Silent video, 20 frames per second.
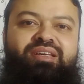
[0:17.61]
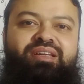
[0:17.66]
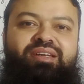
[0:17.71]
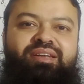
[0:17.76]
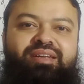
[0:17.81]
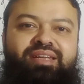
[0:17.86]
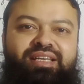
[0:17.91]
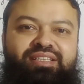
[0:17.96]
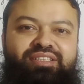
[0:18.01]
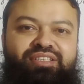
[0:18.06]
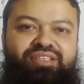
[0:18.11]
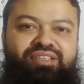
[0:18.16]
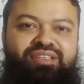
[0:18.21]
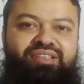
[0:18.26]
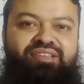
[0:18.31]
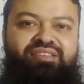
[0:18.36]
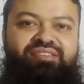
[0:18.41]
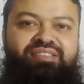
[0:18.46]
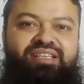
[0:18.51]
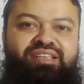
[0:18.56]

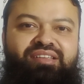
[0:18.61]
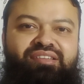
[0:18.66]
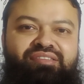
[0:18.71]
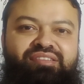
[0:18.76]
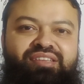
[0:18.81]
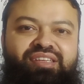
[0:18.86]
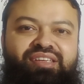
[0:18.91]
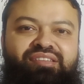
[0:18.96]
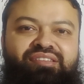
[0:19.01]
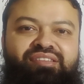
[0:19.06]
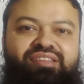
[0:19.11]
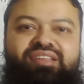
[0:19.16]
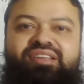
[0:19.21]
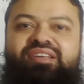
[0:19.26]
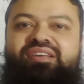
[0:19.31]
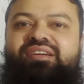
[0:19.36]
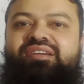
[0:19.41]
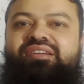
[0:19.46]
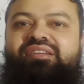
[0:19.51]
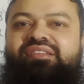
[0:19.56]
Lecturer Statistics,
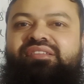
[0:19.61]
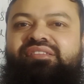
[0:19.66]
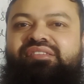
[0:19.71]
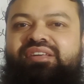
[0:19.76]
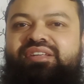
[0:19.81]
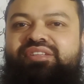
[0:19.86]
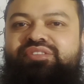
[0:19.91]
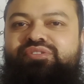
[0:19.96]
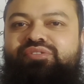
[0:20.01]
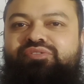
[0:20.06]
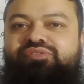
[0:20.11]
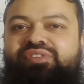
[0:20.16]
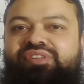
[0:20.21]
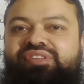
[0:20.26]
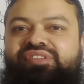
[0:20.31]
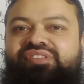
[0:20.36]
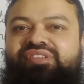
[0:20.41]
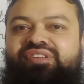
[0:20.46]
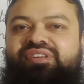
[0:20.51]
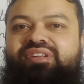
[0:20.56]
Research
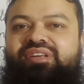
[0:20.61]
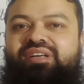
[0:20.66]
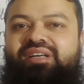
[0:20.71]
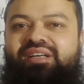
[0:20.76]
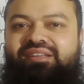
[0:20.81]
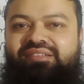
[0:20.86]
Officer,